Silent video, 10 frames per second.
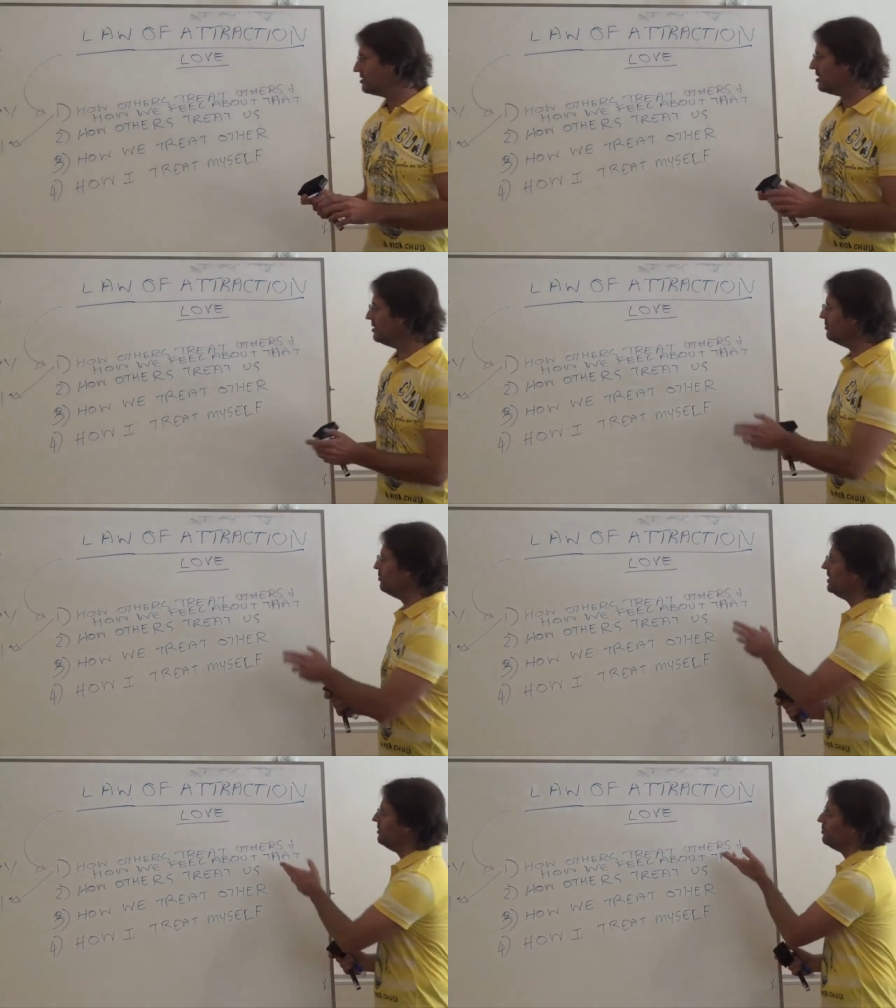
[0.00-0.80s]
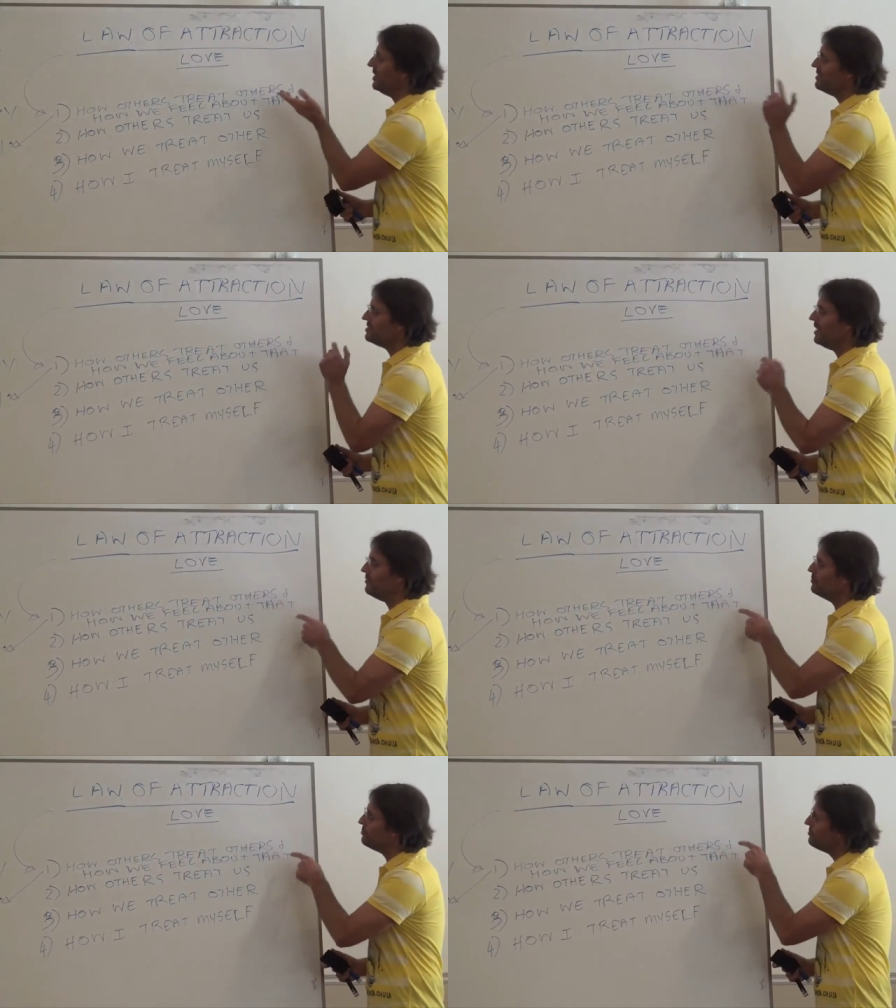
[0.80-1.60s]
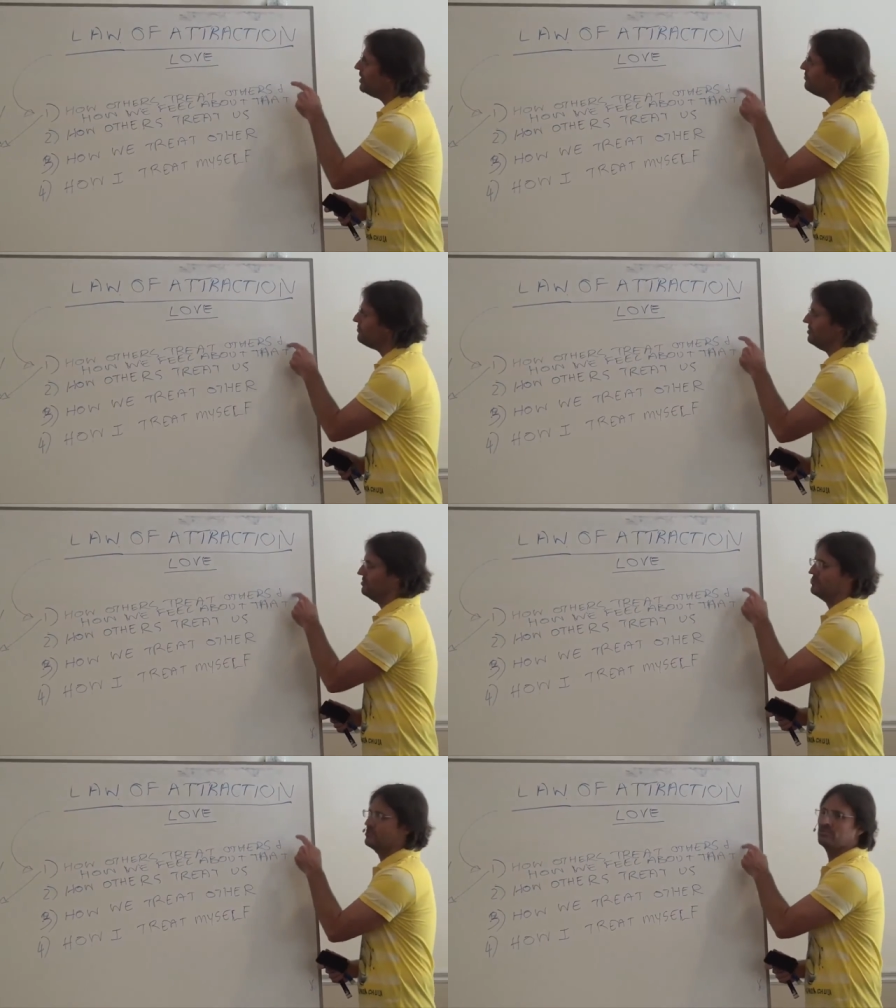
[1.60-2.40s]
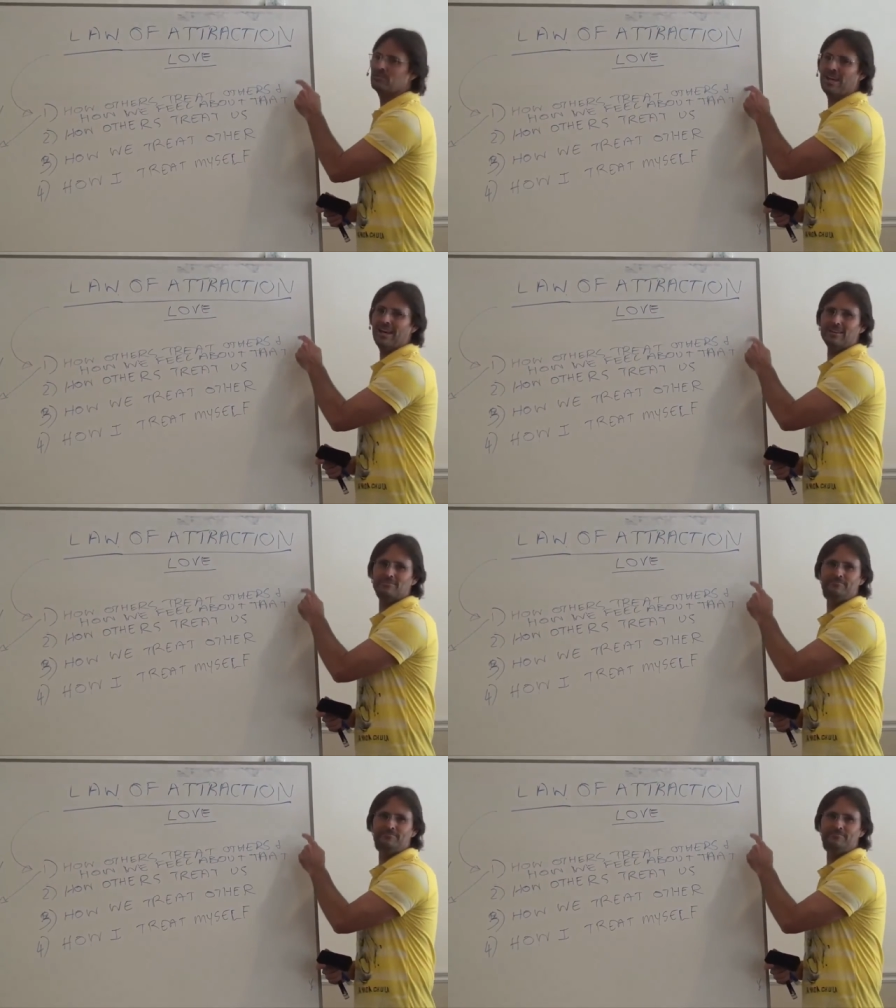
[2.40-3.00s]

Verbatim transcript: So that we, we actually have a preference to do that,